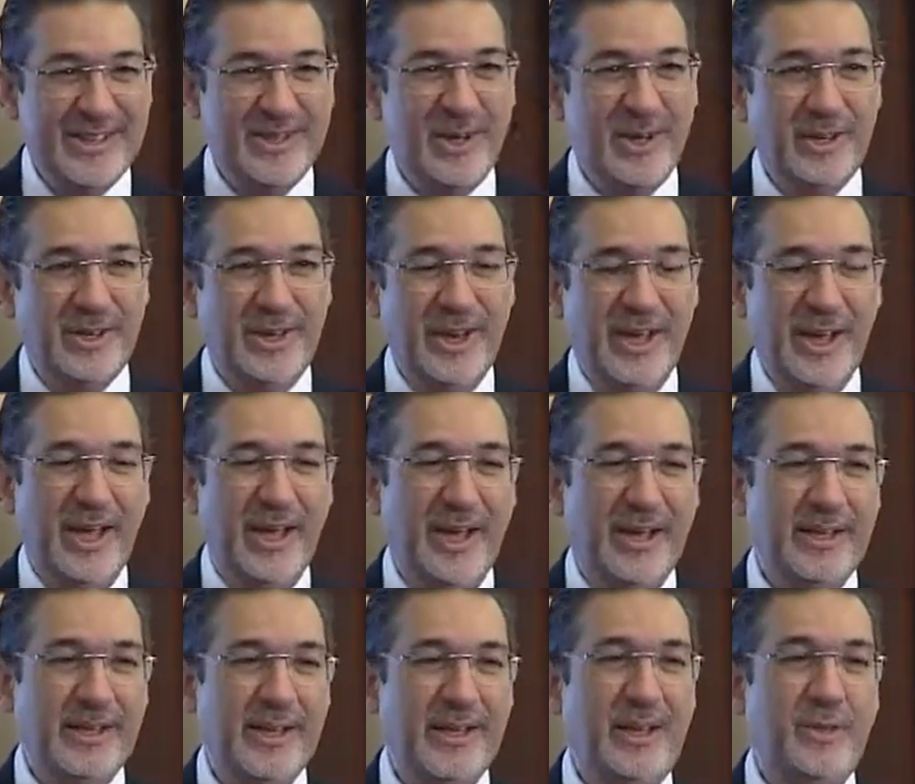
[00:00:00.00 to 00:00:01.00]
so uh,
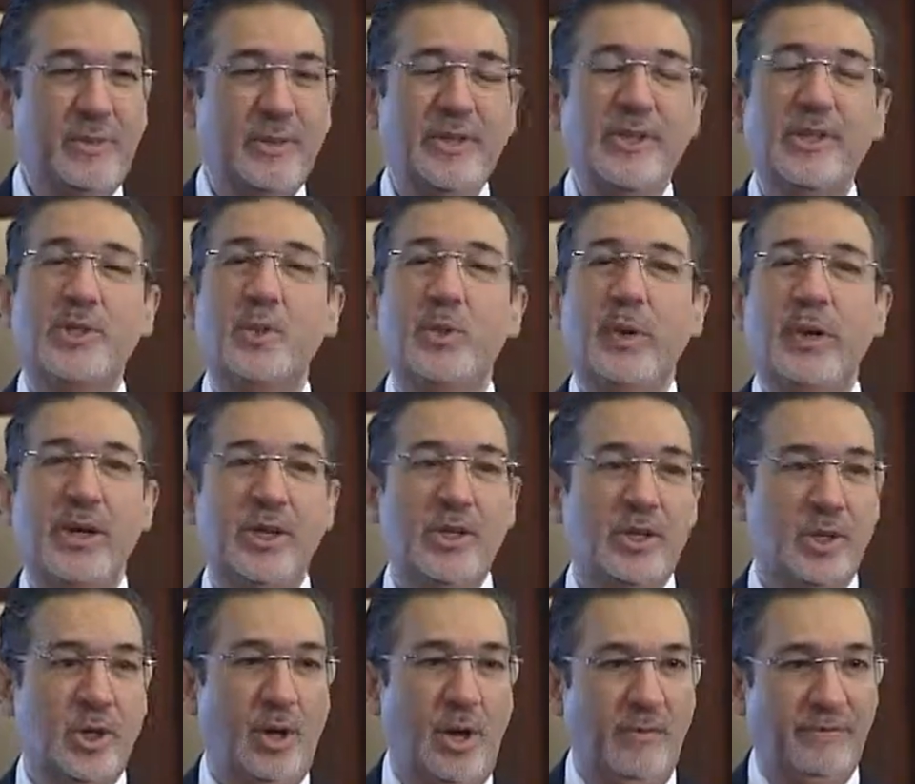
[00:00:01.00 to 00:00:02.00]
he was a
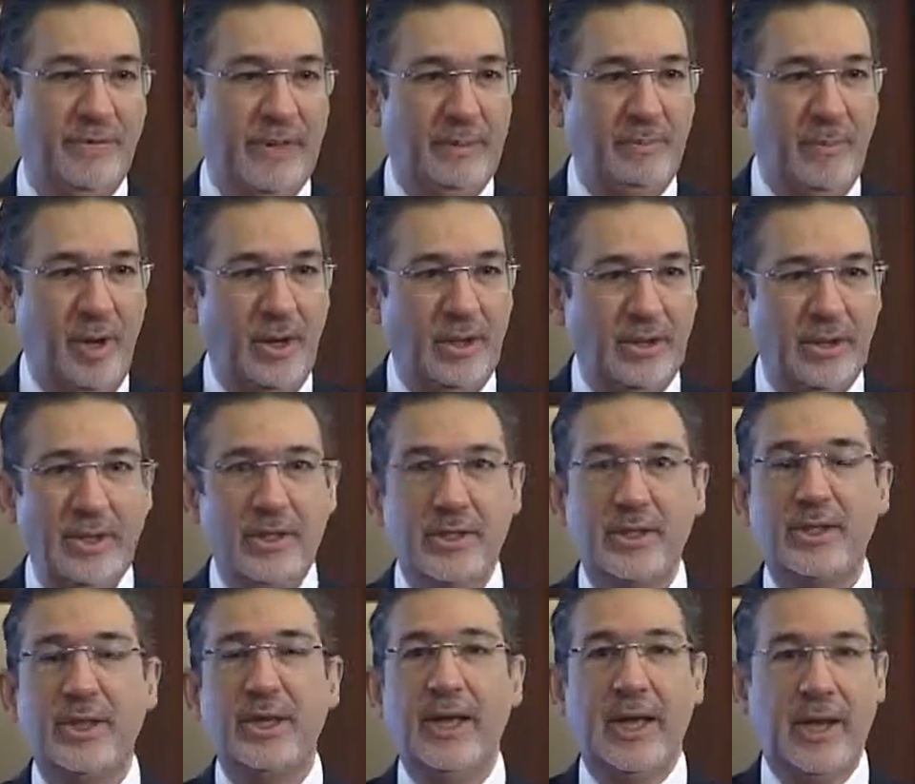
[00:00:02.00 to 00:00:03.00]
Swedish ophthalmologist
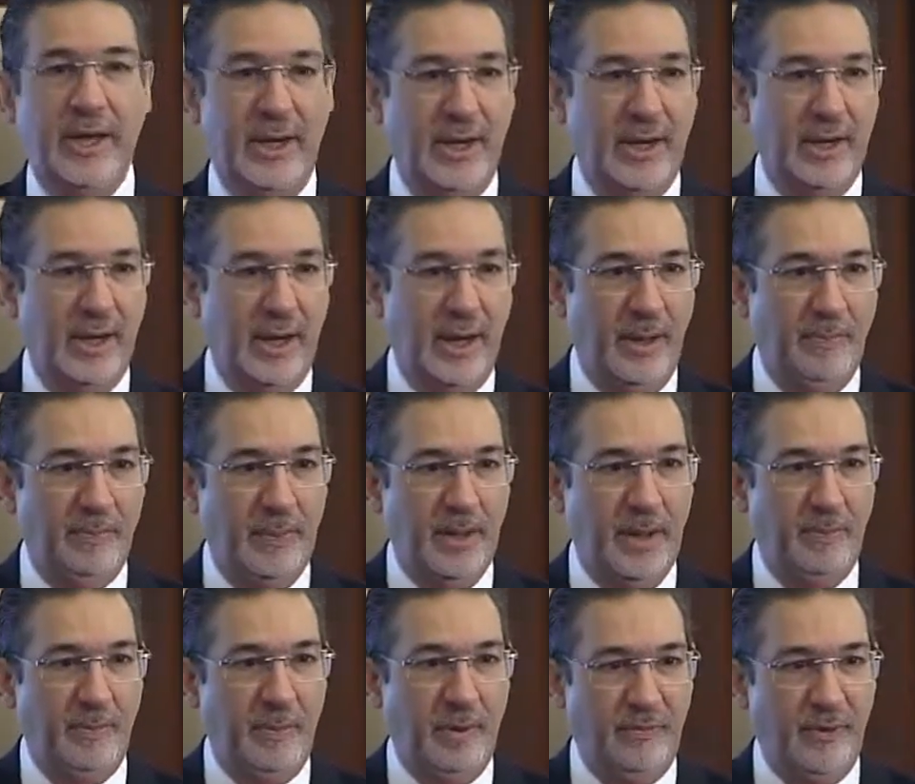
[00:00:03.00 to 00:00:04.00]
and a uh,
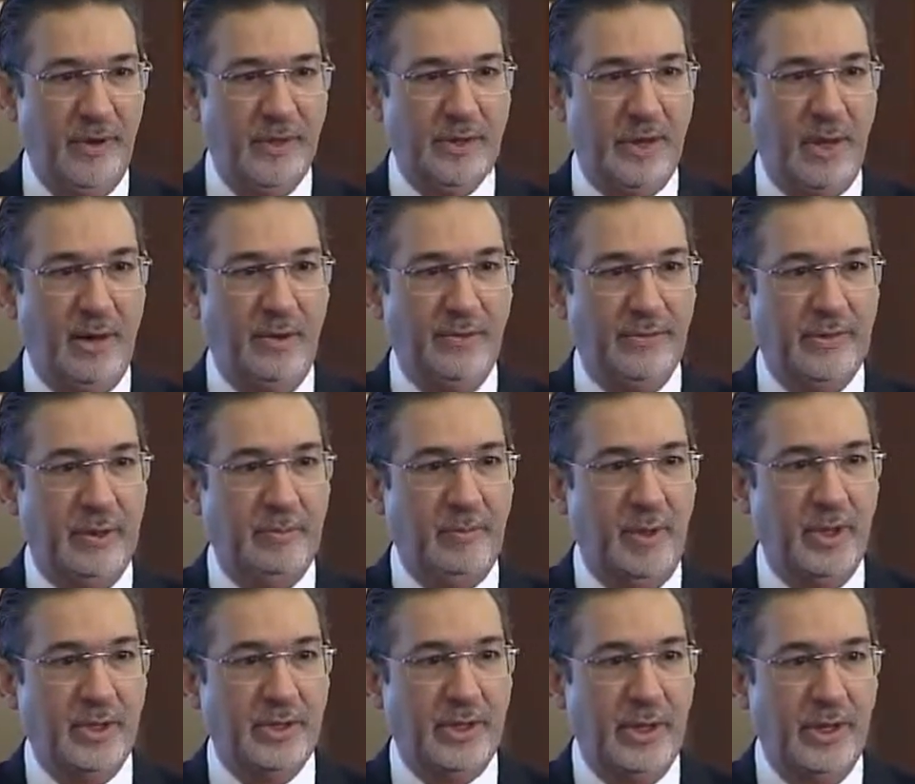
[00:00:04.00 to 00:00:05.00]
professor of
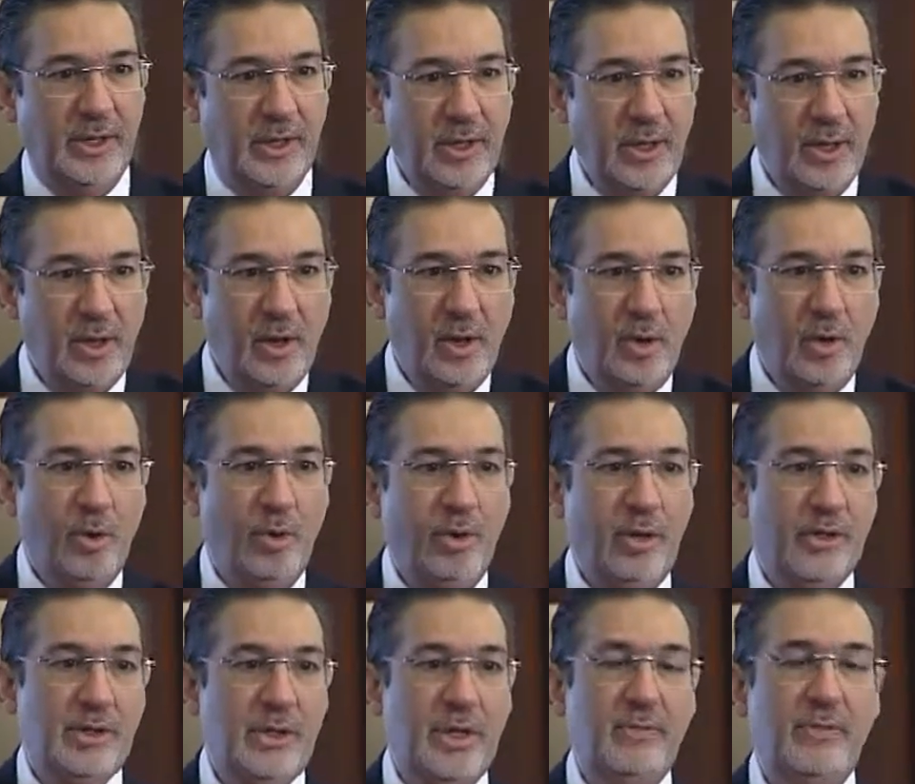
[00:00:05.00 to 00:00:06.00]
ophthalmology who
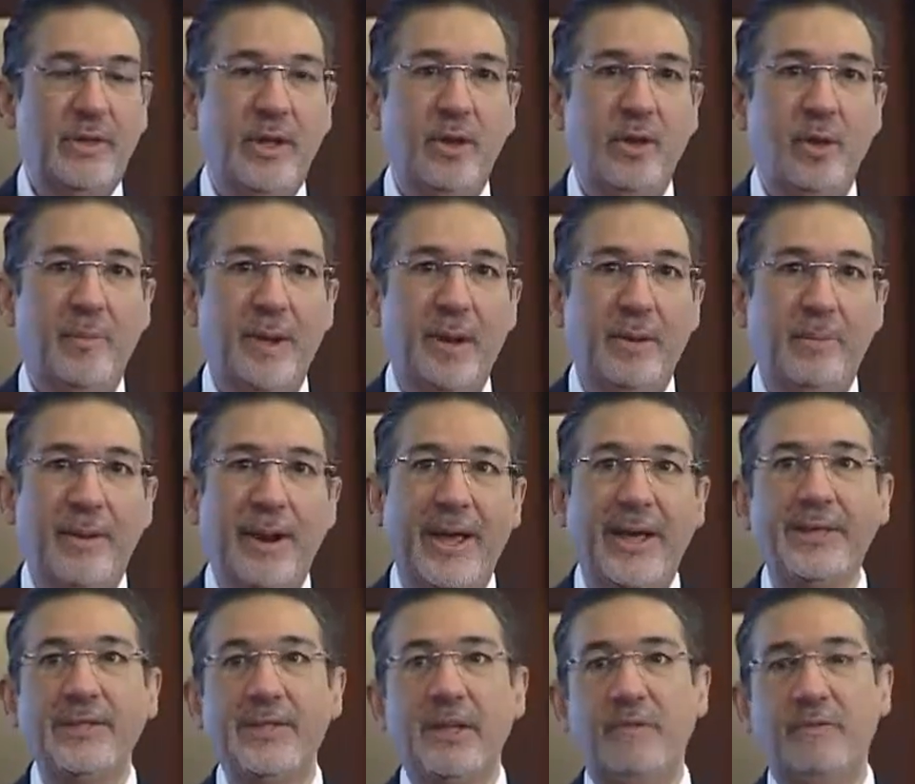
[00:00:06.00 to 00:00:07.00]
received the Nobel
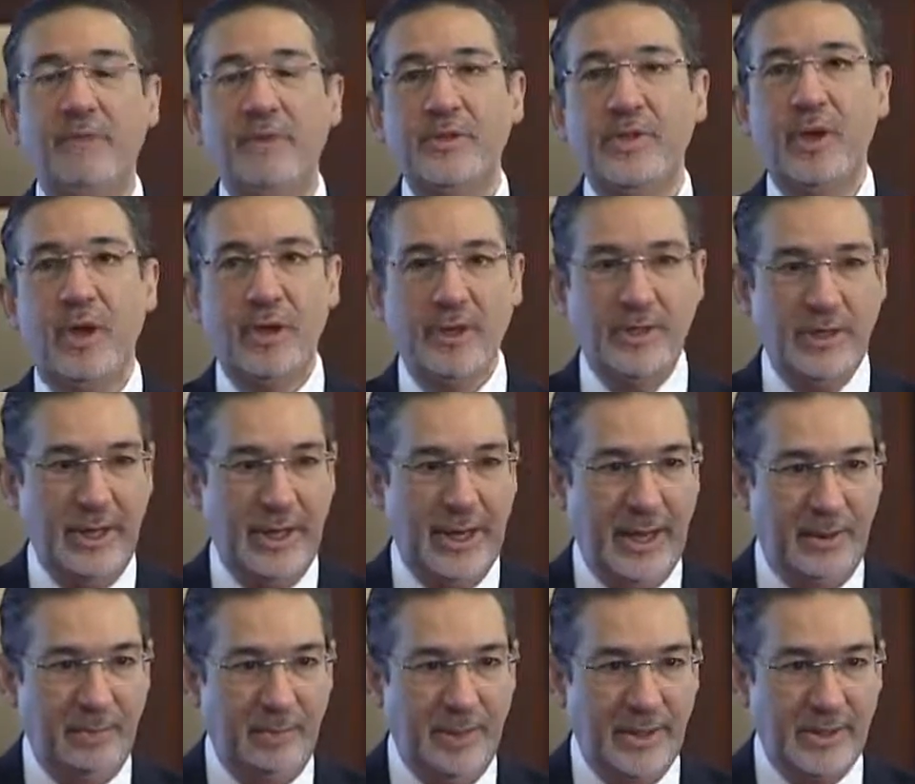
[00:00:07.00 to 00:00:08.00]
Prize in Physiology
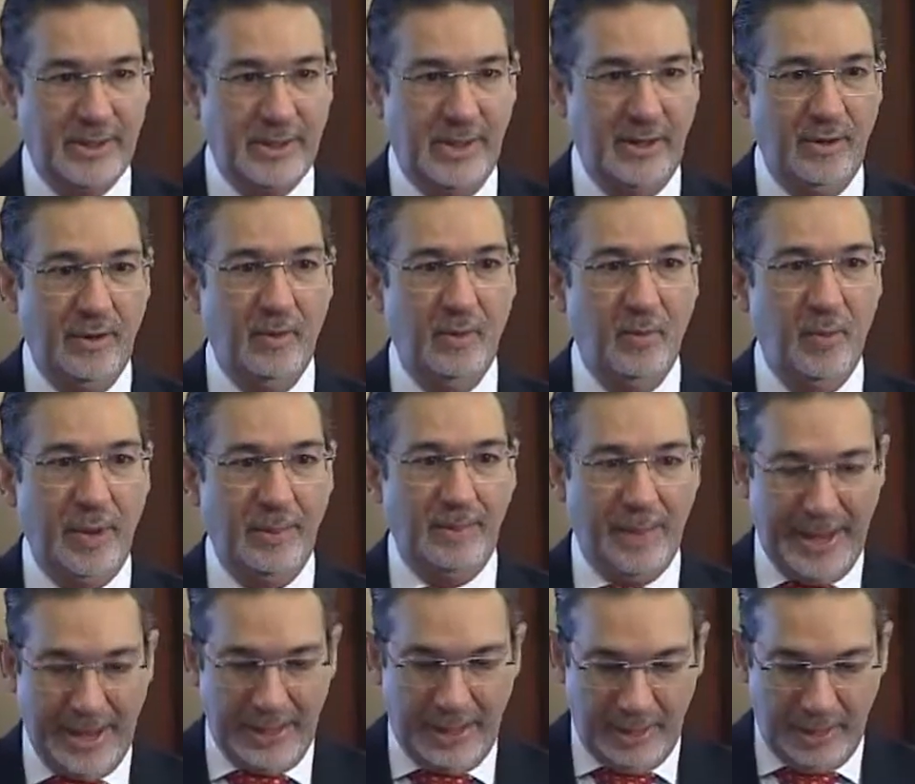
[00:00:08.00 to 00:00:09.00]
and Medicine way
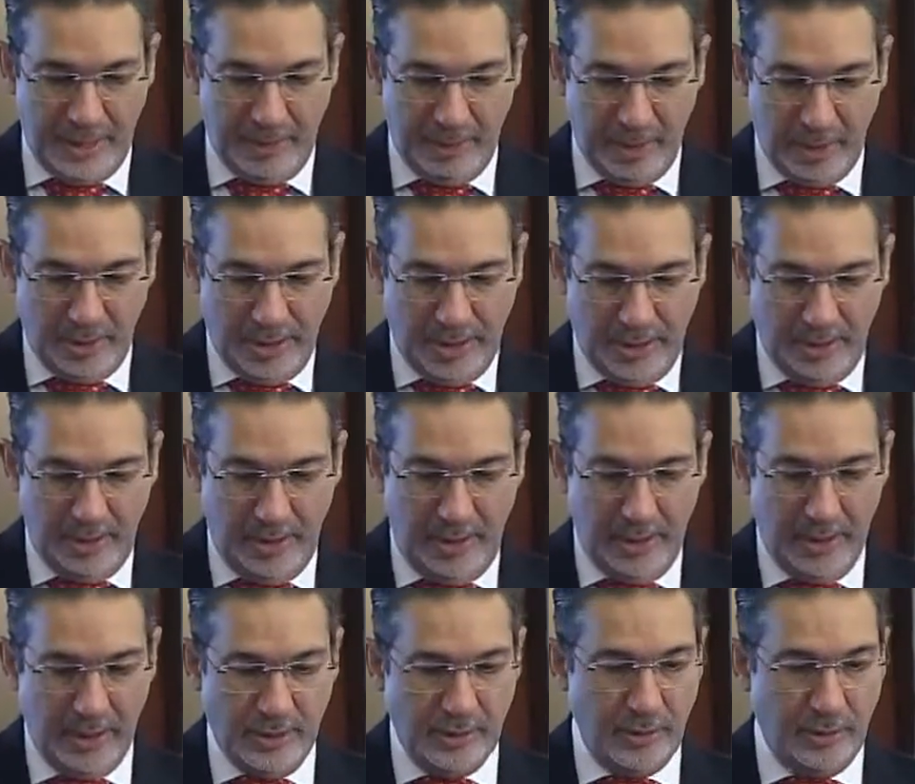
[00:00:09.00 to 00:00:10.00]
back about 100
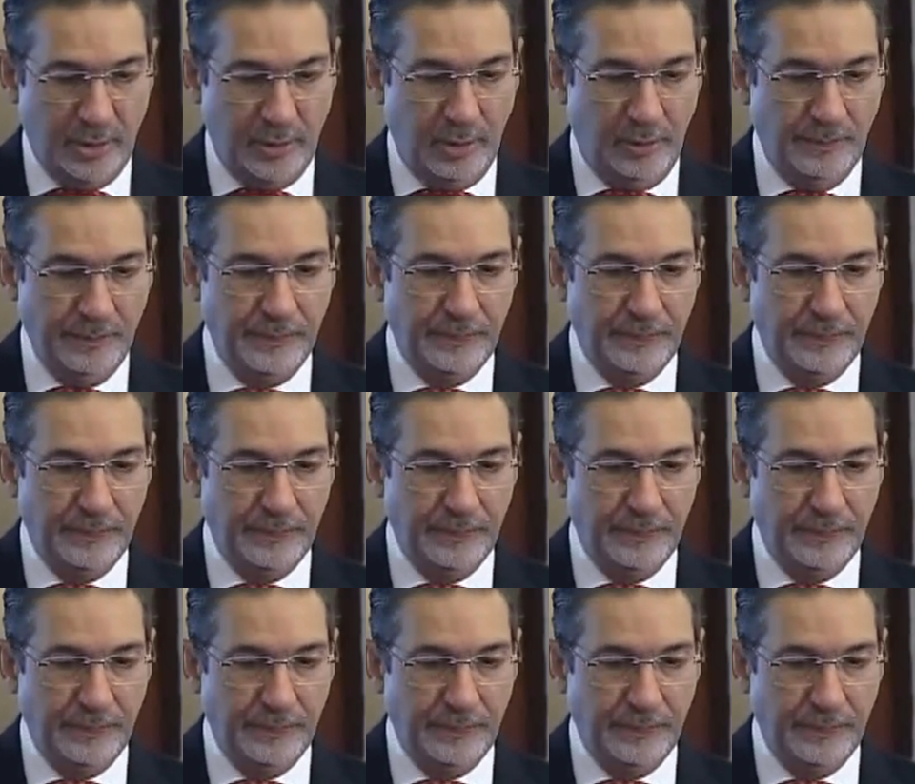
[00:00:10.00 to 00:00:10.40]
years ago.